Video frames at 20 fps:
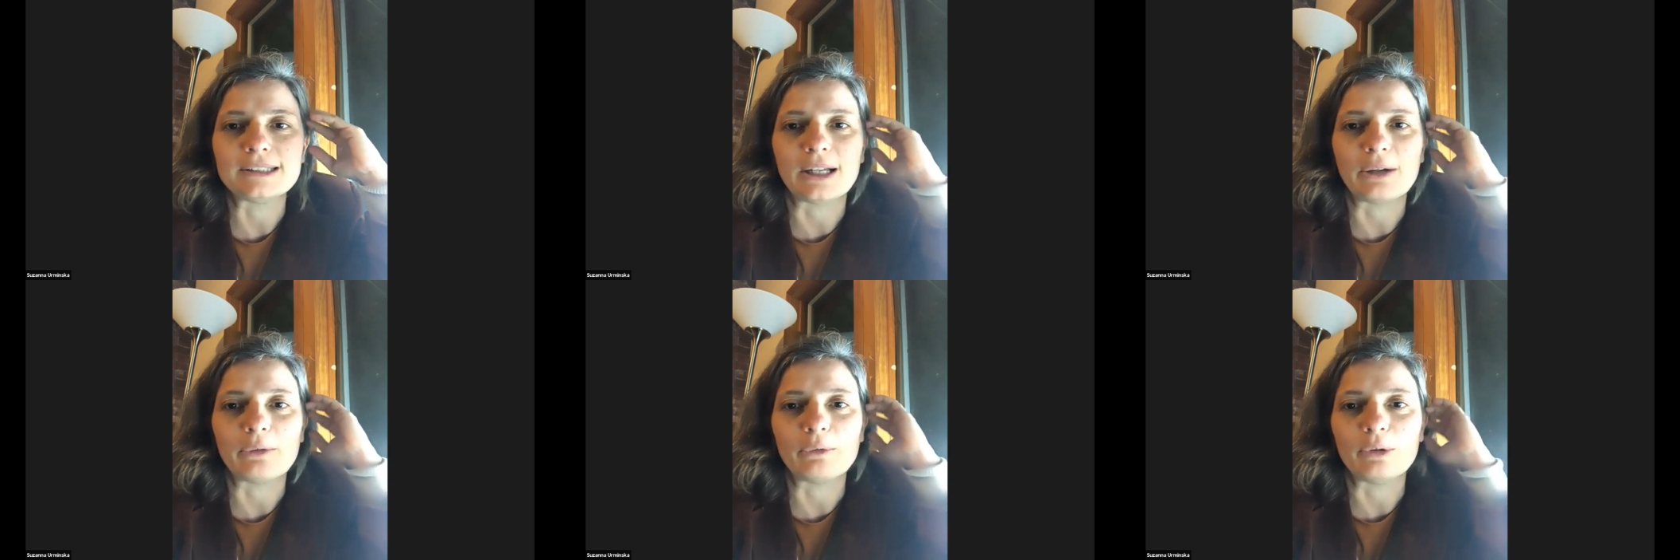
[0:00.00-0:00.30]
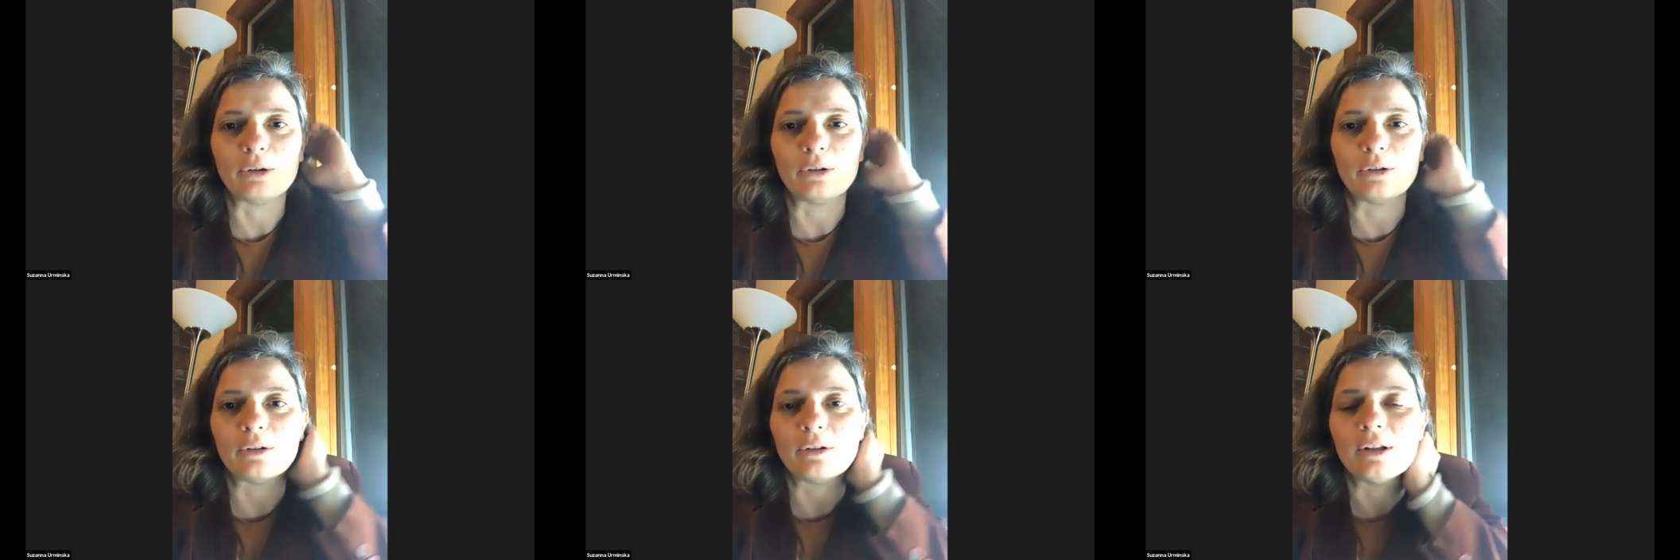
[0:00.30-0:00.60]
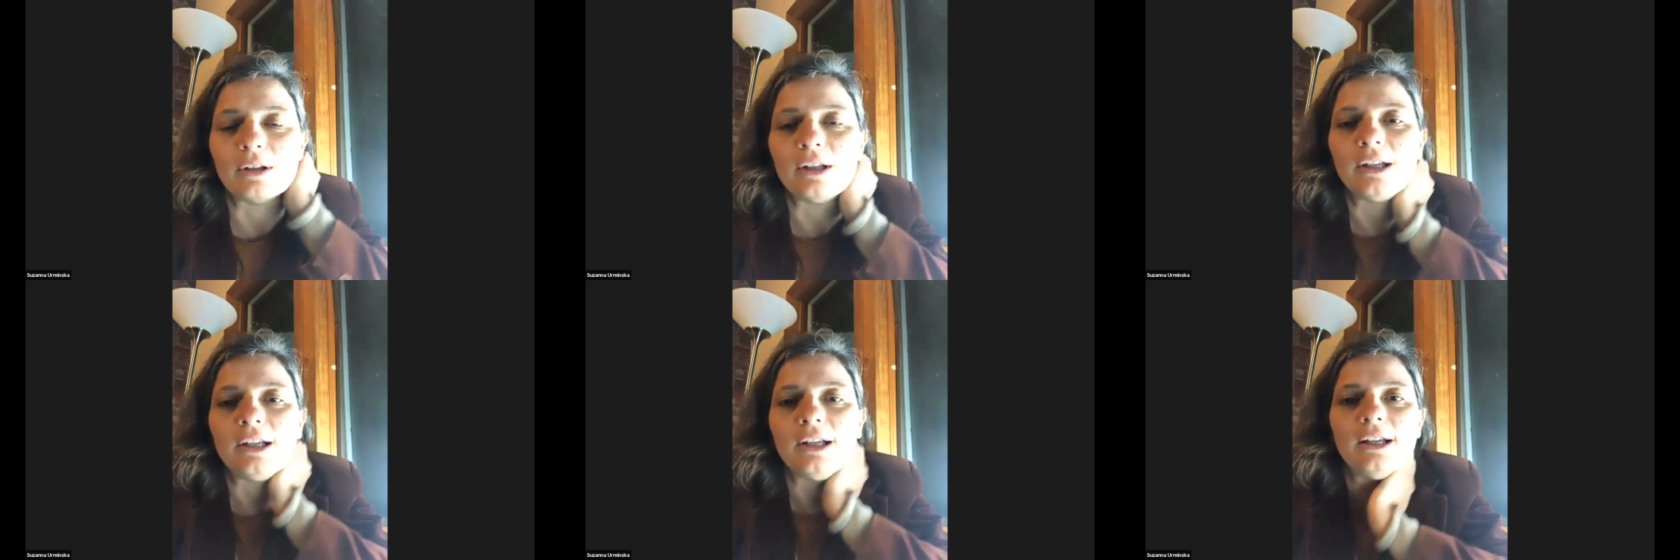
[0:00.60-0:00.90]
that
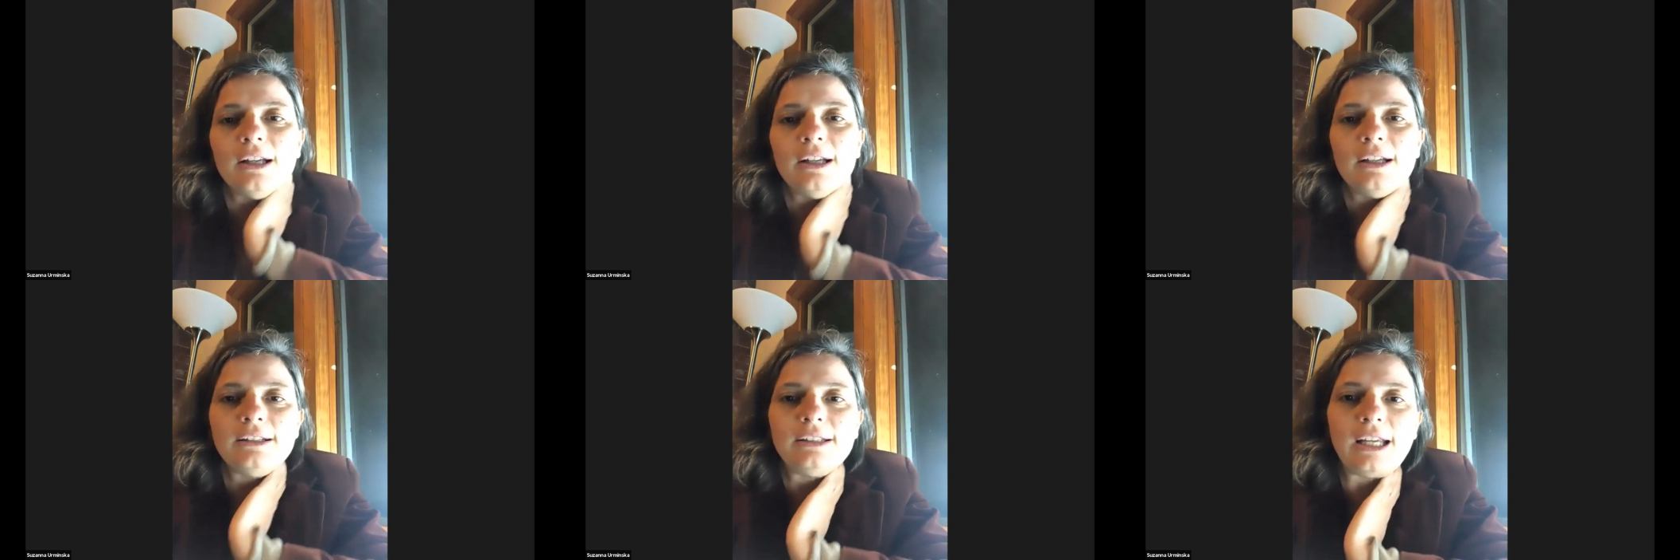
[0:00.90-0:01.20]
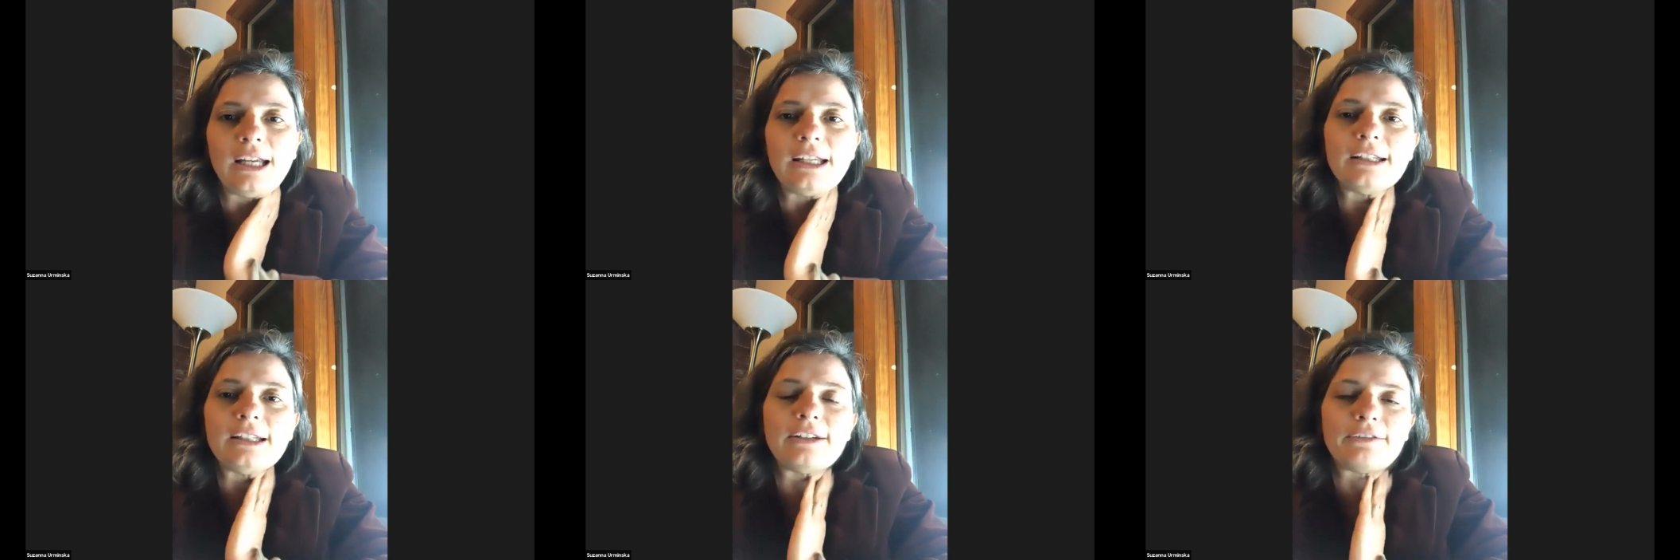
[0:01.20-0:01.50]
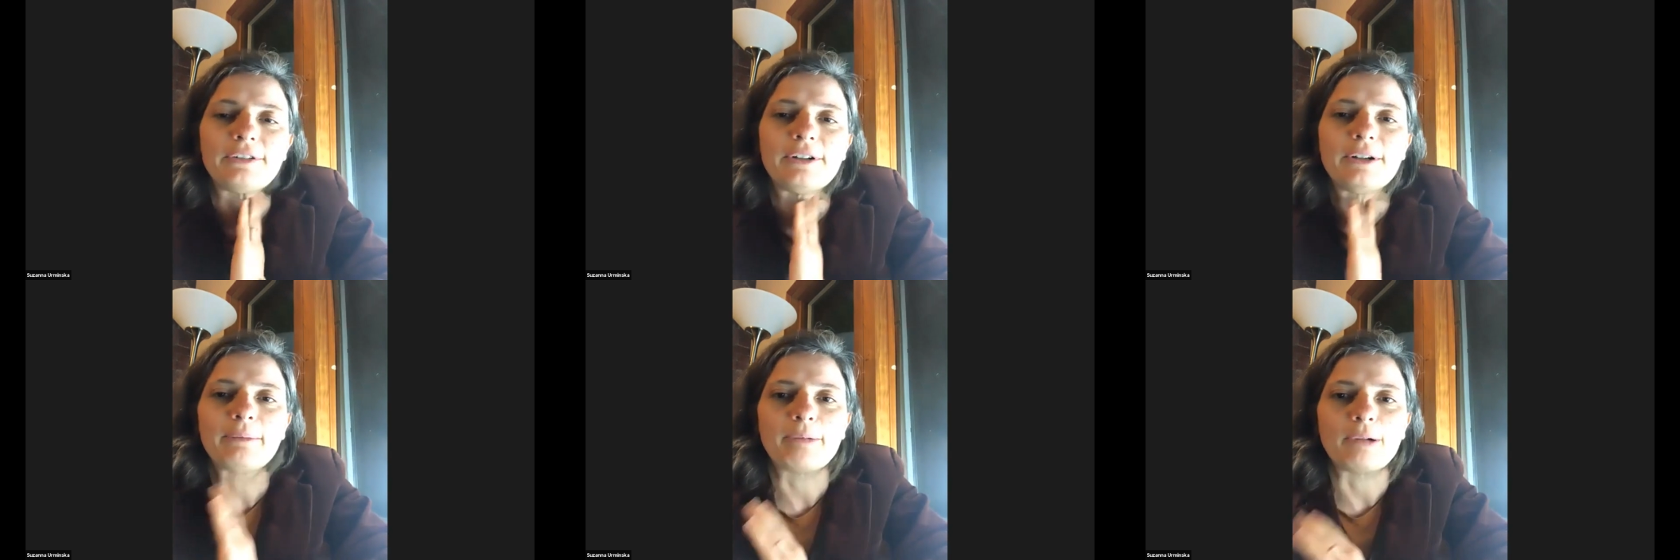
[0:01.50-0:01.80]
will take a
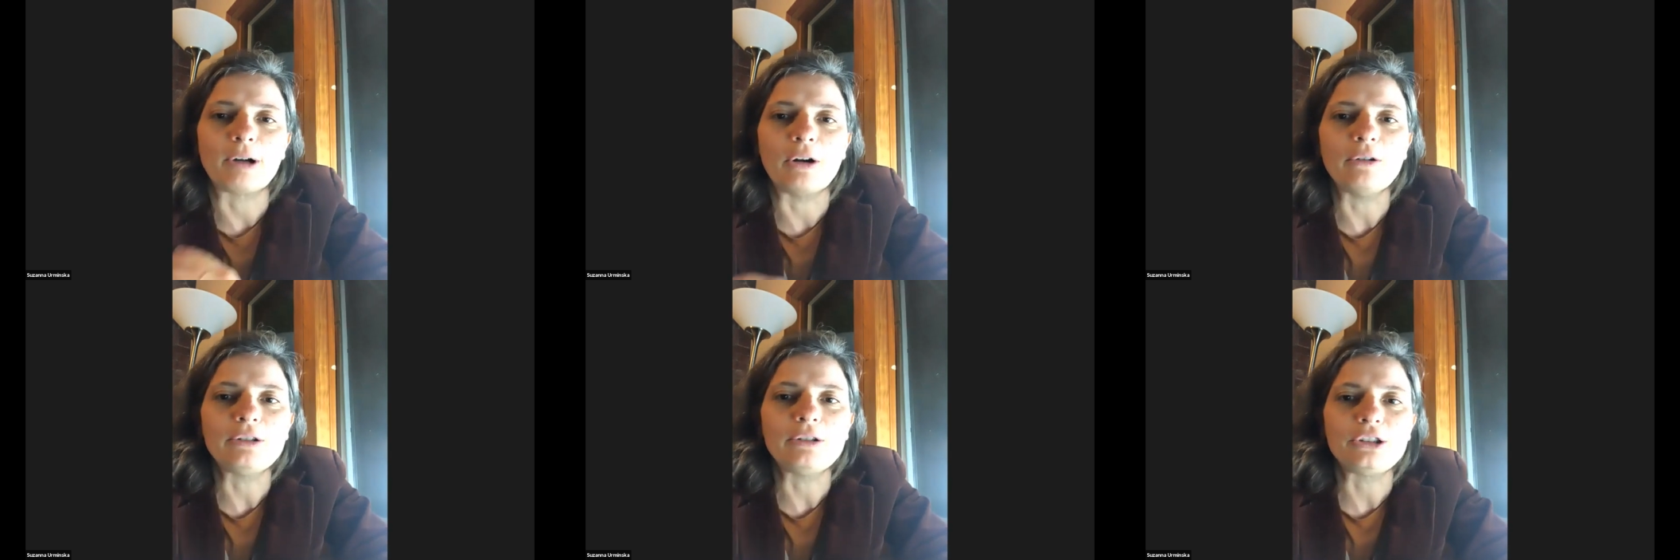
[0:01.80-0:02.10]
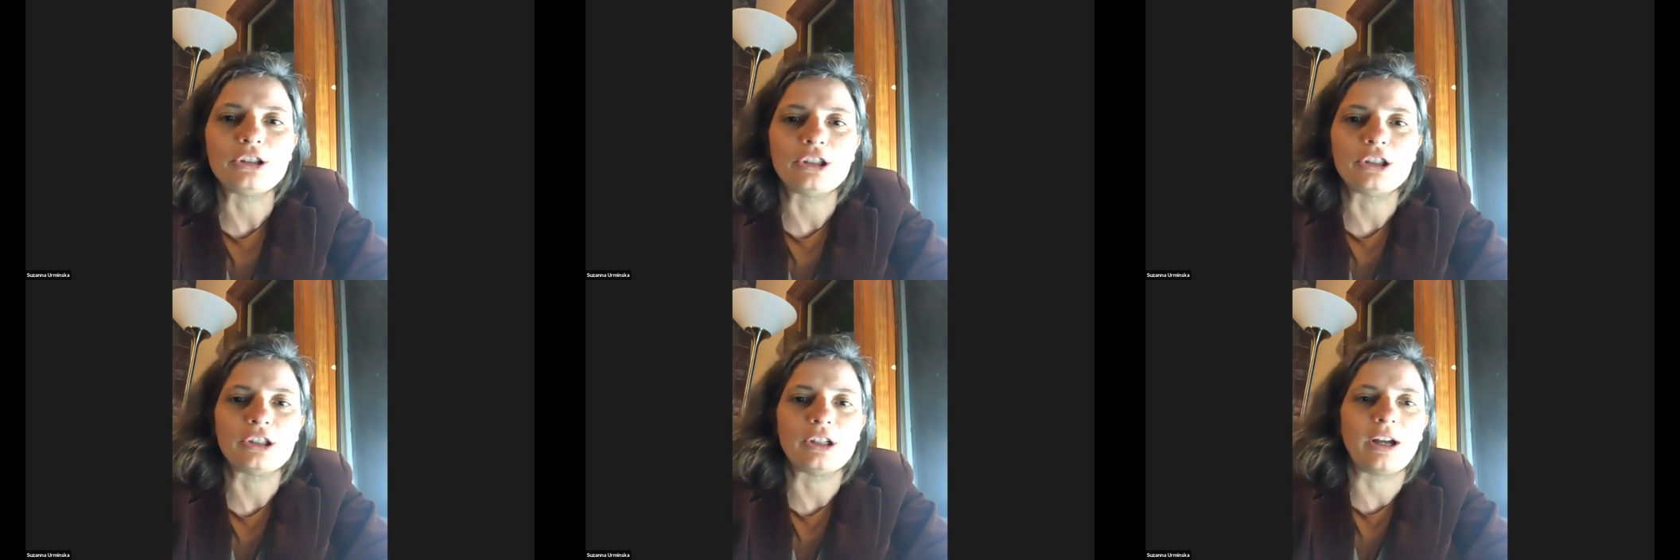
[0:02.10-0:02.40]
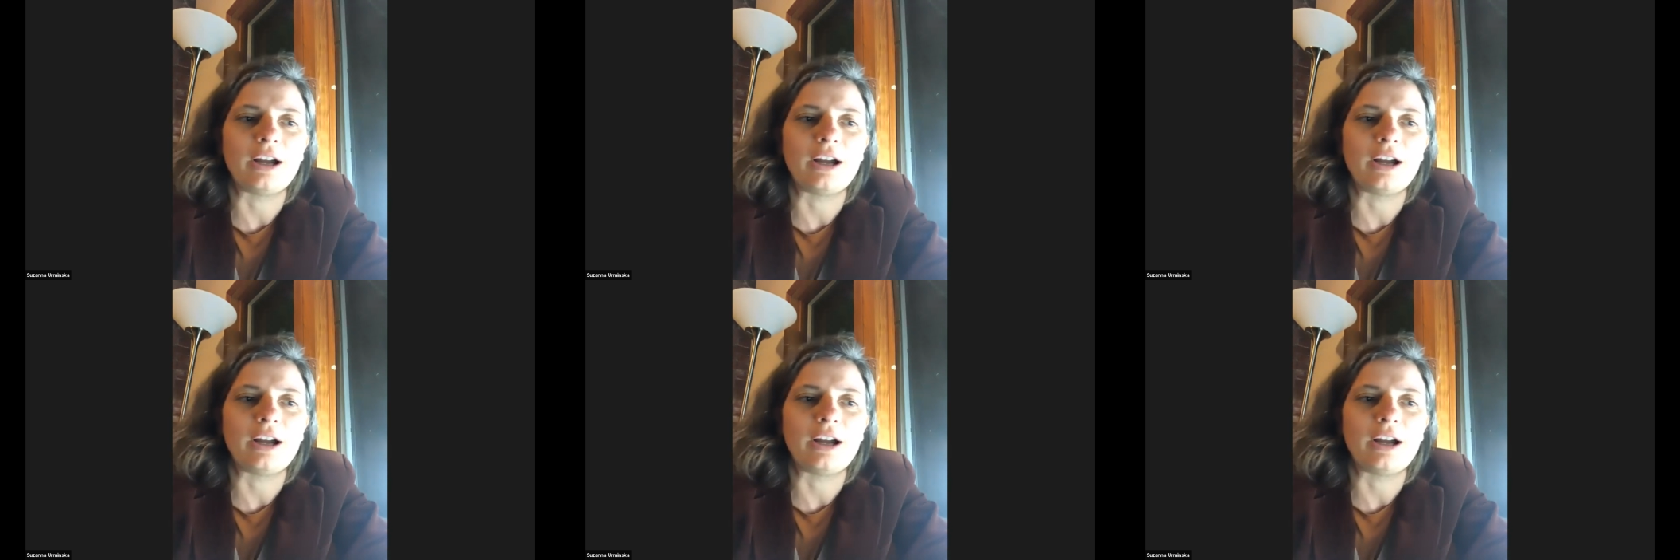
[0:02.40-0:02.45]
different approach.